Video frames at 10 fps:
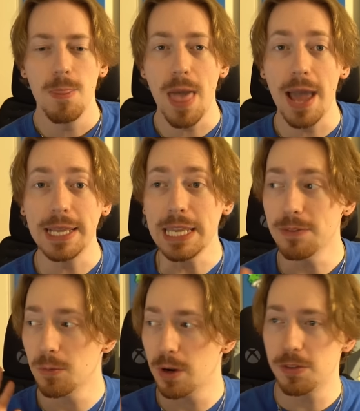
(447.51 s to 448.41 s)
that
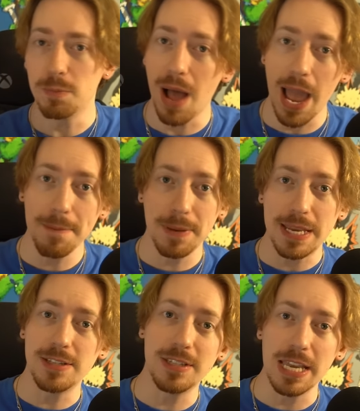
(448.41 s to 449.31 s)
even with my
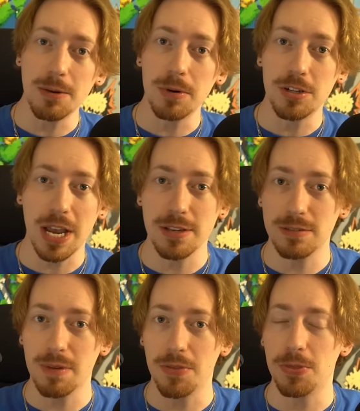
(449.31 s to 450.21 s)
PC, which
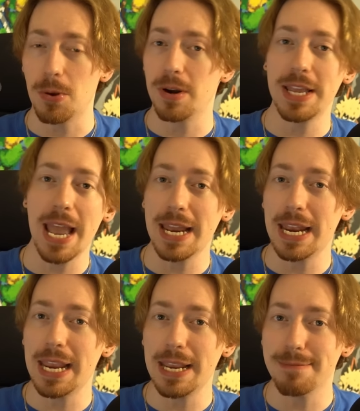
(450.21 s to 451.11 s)
has a
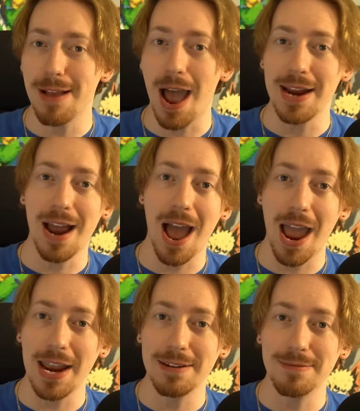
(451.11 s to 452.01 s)
3080
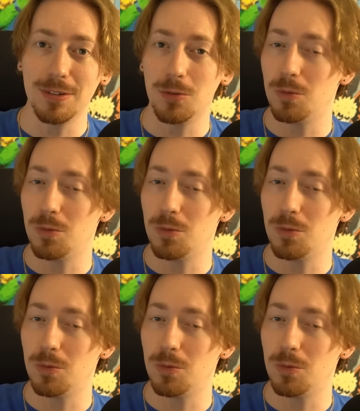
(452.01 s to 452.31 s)
i9,